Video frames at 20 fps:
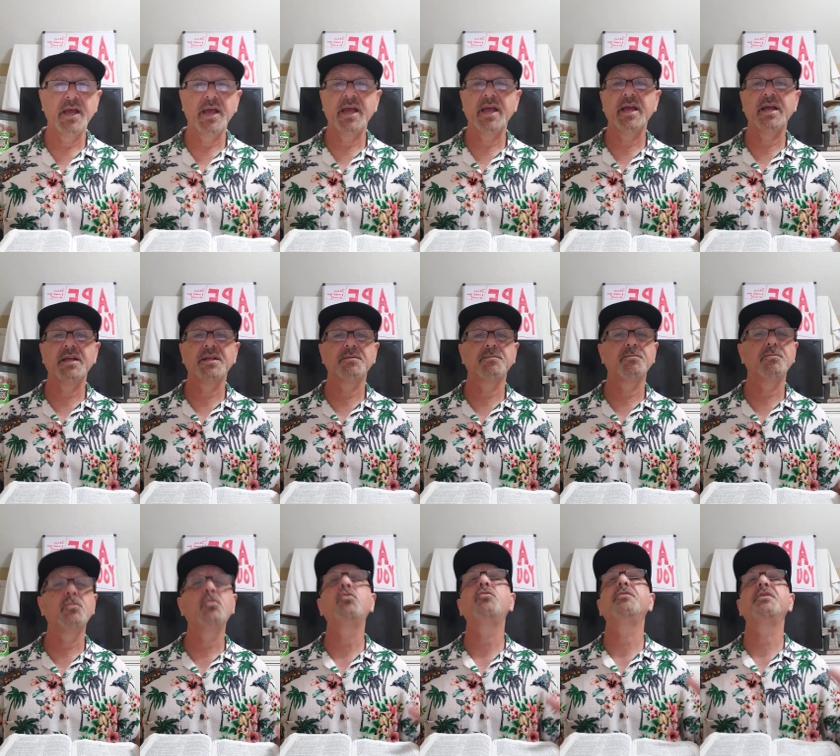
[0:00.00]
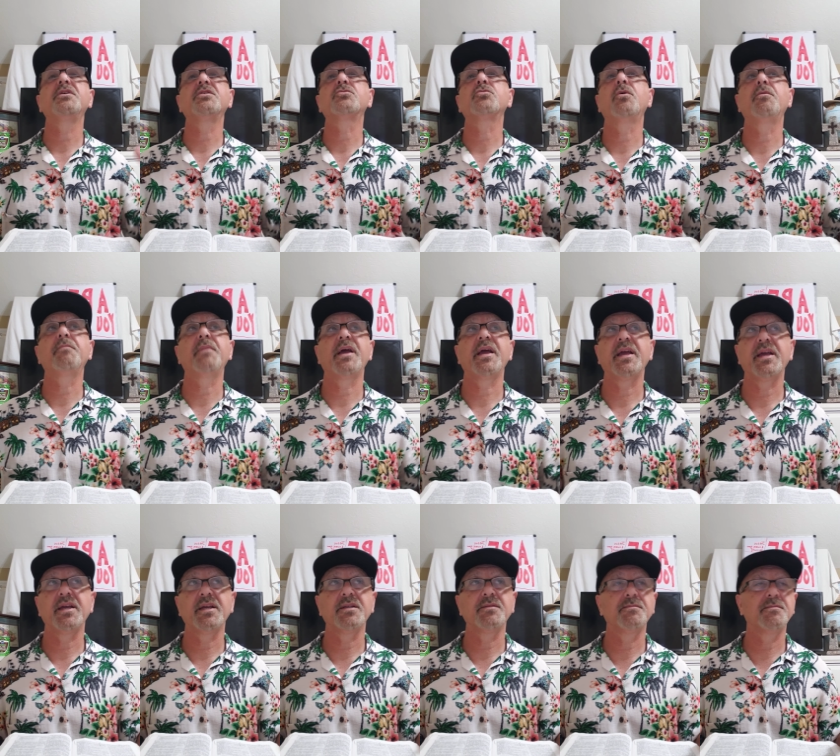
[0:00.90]
and movies were
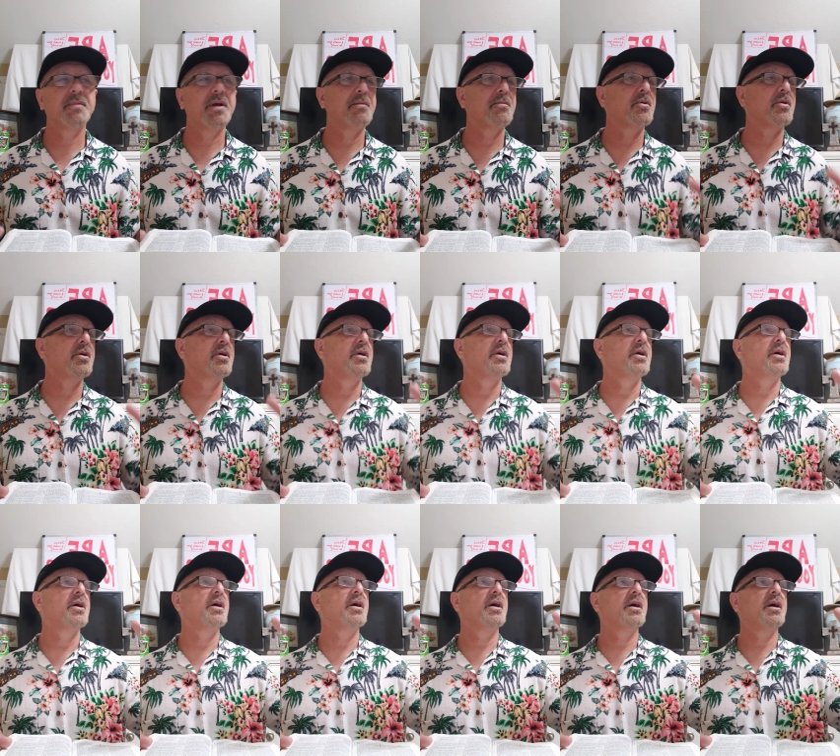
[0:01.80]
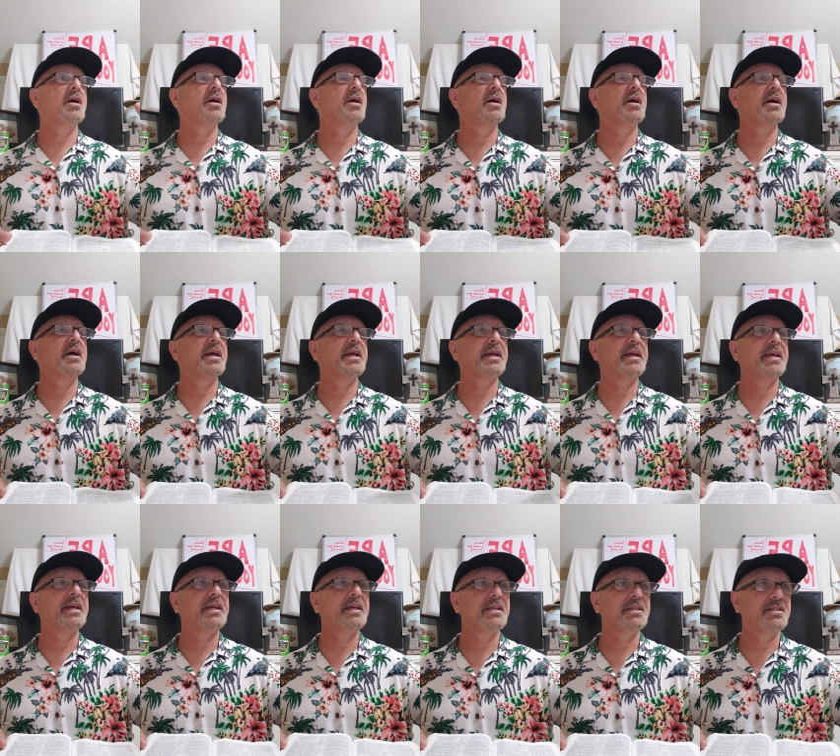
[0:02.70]
made. Remember uh,
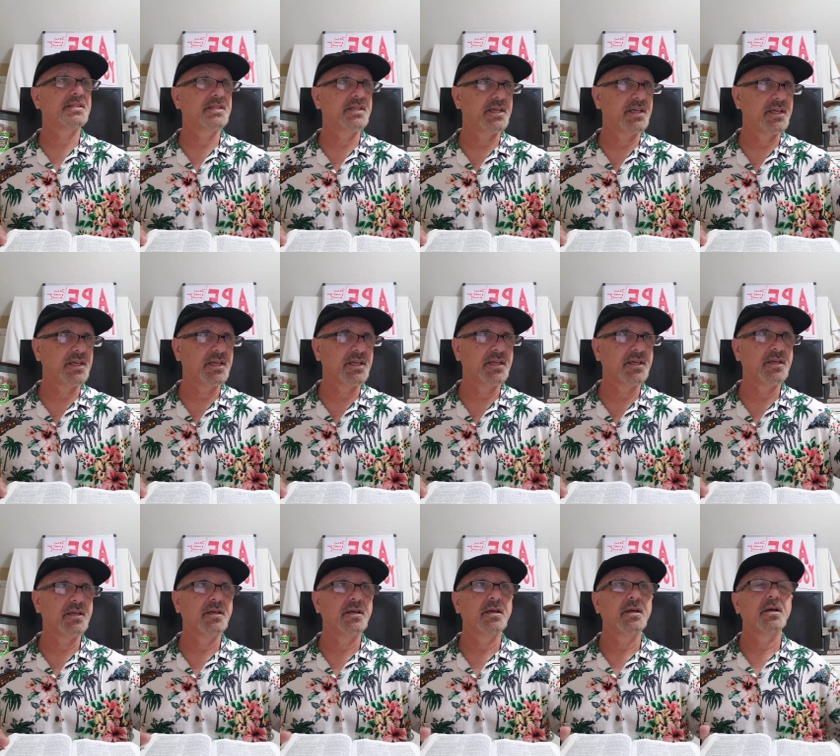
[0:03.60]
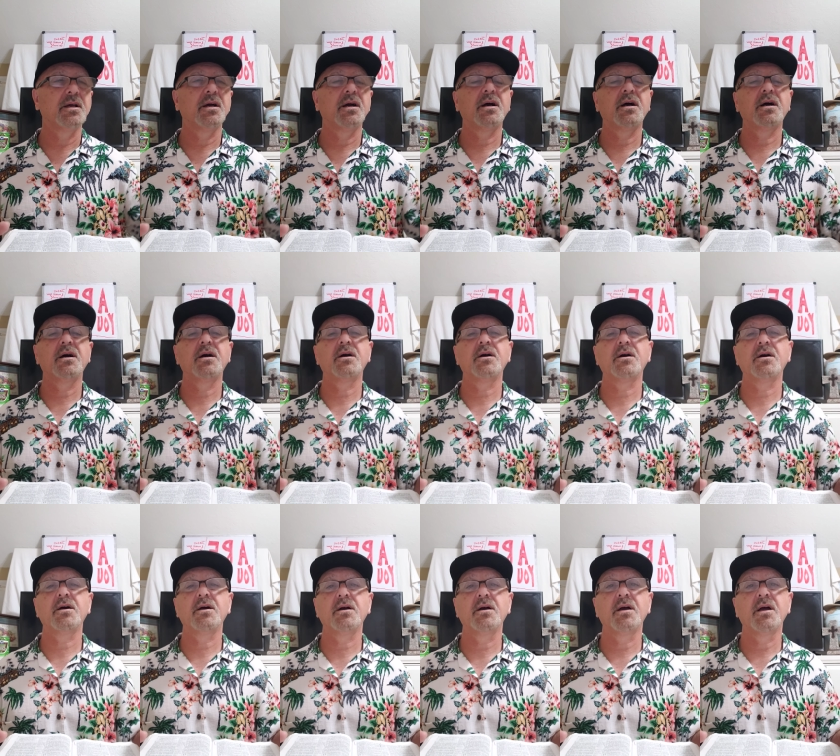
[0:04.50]
E.T.,
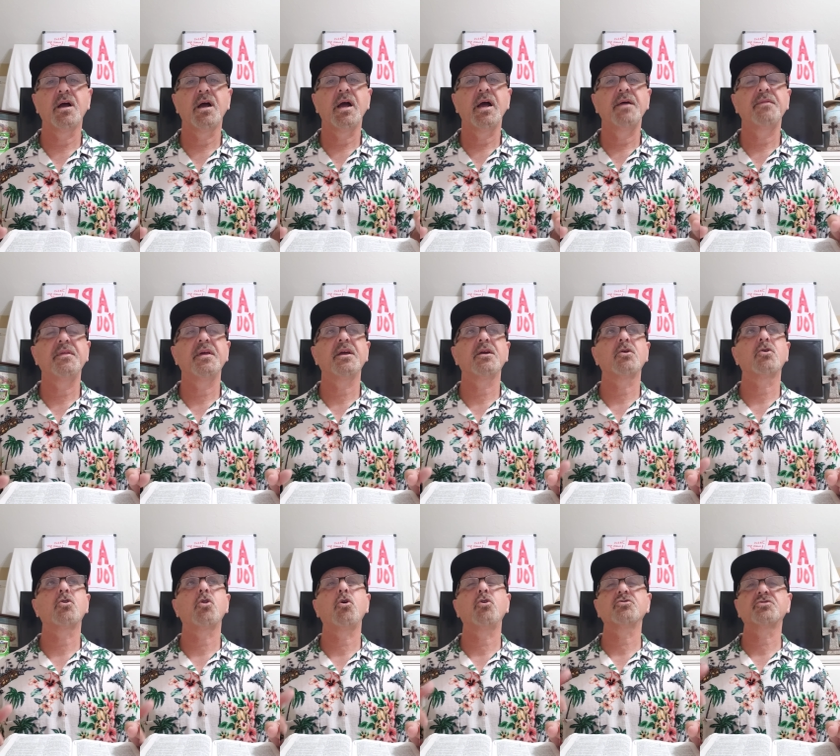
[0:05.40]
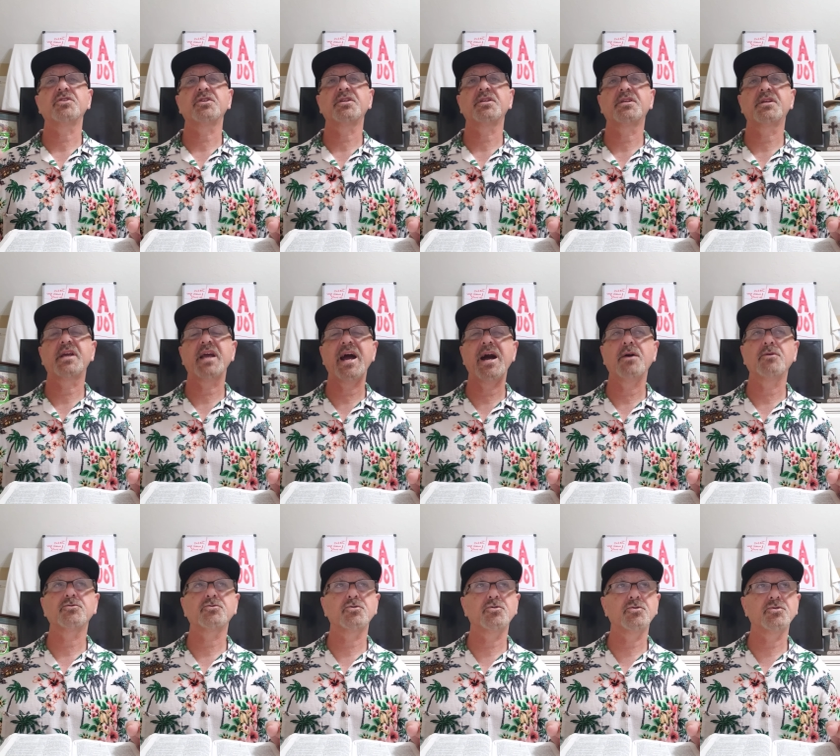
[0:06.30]
uh, then Close
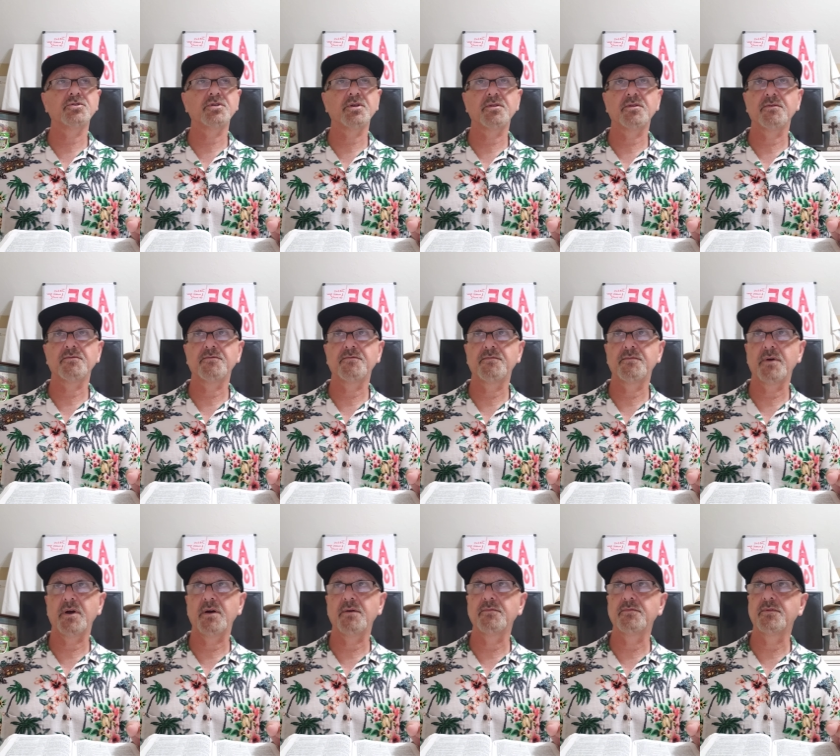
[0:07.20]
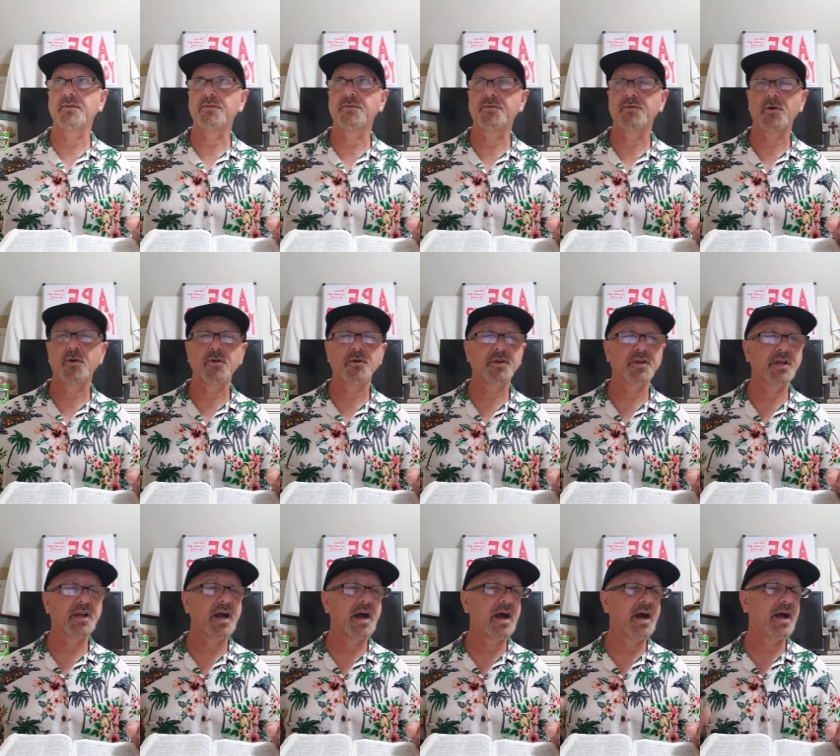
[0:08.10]
Encounters of the of the
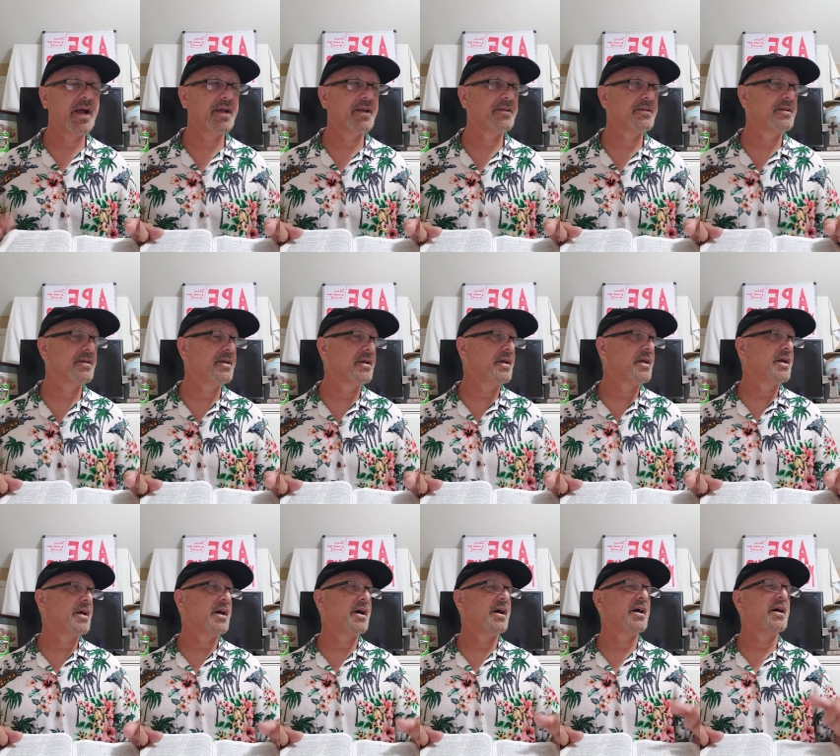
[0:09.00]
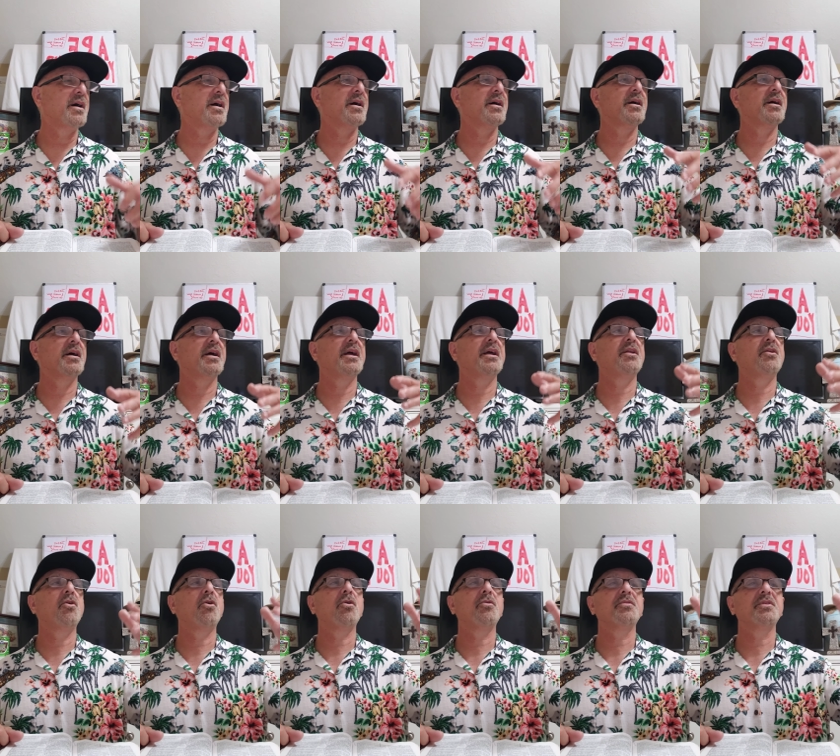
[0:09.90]
Third Kind, uh,
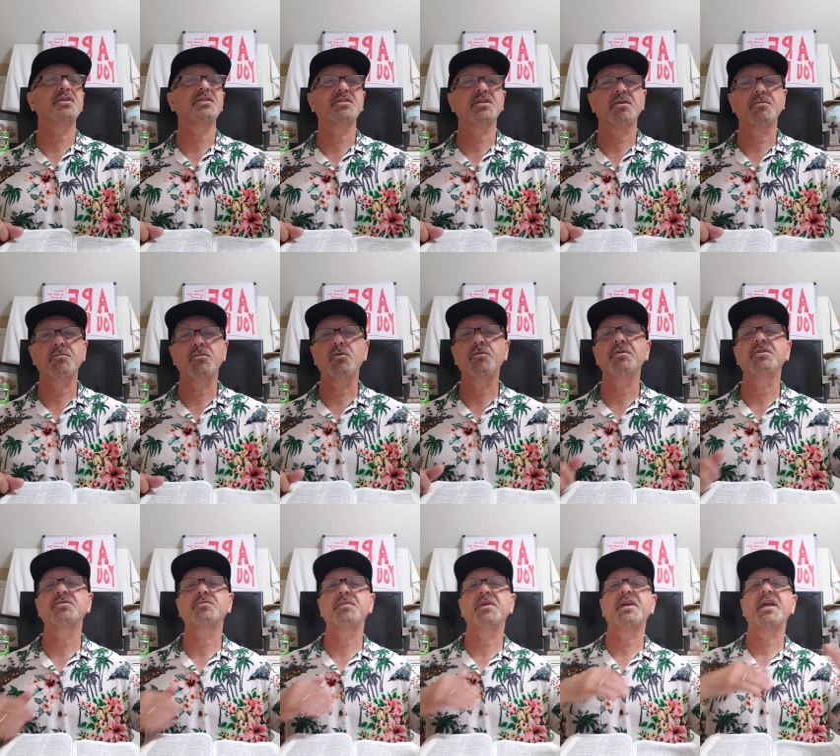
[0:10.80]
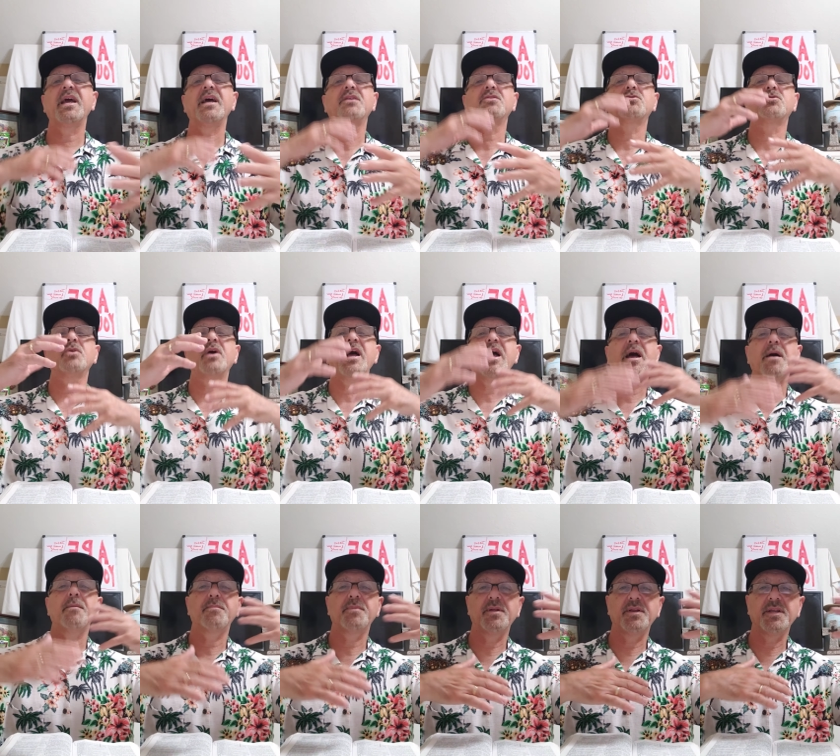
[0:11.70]
and all these uh, movies began to
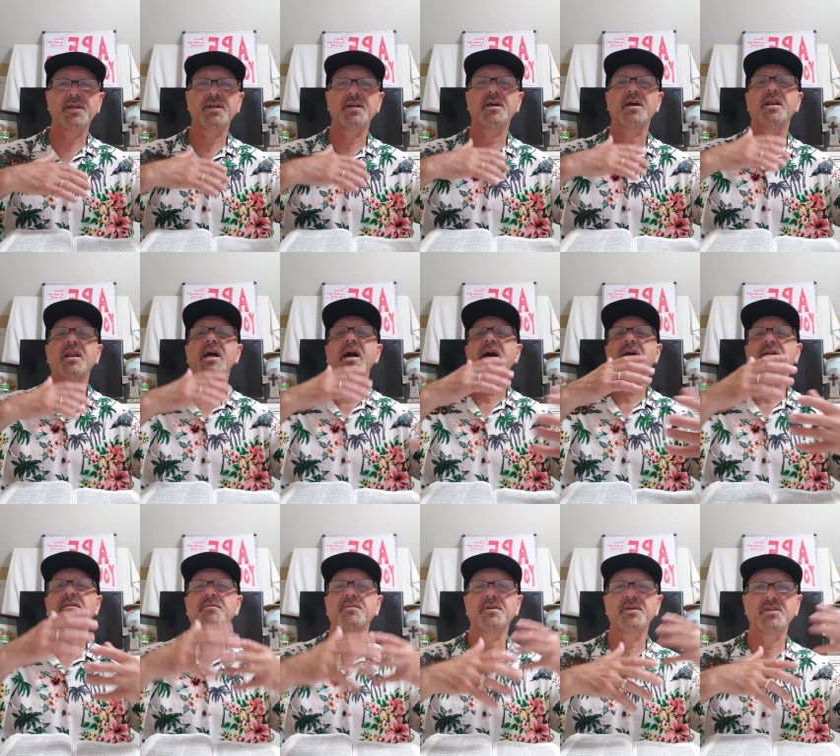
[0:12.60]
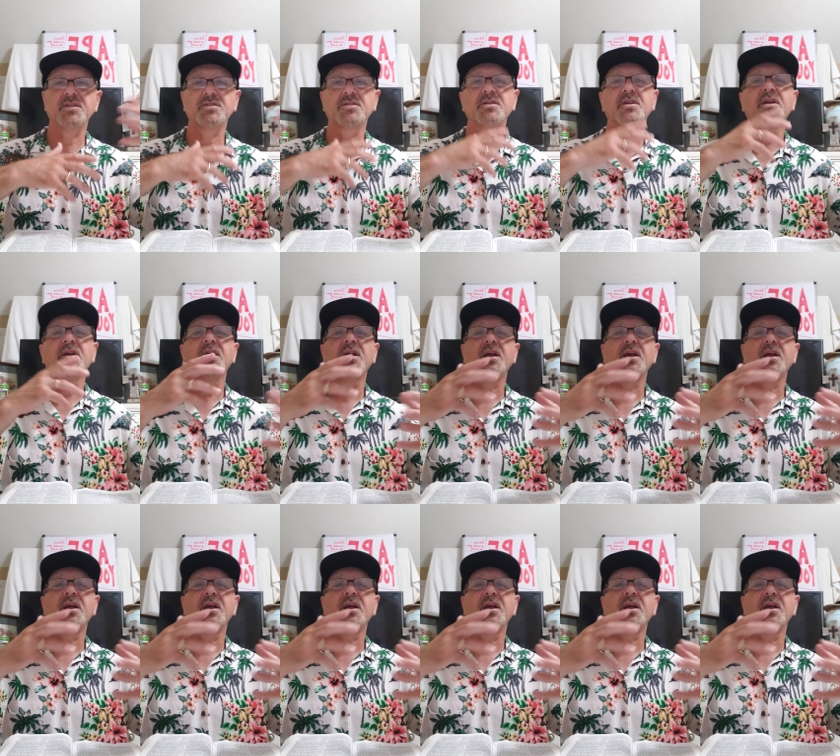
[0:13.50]
happening. A lot of these,